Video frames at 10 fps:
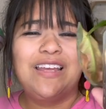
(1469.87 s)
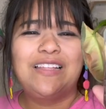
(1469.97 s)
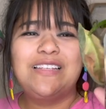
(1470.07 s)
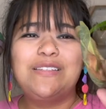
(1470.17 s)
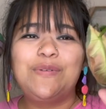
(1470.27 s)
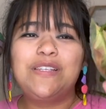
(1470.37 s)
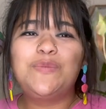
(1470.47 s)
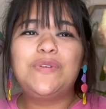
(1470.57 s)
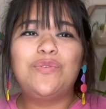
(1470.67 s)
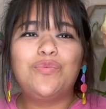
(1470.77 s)
This
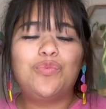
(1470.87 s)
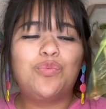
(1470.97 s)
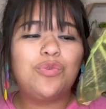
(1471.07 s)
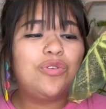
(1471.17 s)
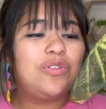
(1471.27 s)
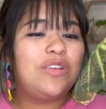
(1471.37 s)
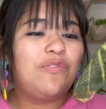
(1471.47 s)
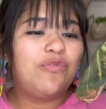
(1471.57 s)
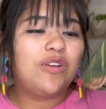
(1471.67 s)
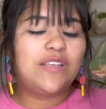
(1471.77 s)
makes me really
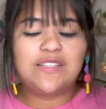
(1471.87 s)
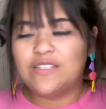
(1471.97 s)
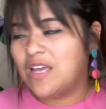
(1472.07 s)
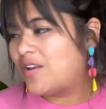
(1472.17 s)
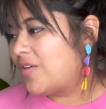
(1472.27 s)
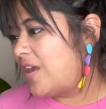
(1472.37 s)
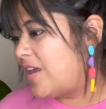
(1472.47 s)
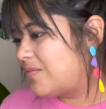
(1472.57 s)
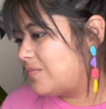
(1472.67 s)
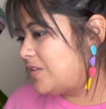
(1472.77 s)
freaking sad.
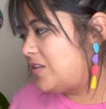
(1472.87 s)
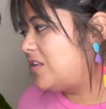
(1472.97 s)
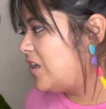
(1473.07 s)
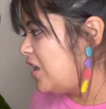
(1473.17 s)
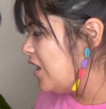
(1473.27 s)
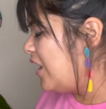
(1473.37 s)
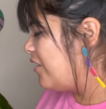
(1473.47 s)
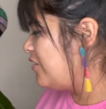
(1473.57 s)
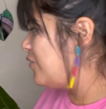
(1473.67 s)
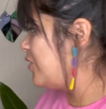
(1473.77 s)
Okay, I
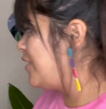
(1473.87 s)
don't even want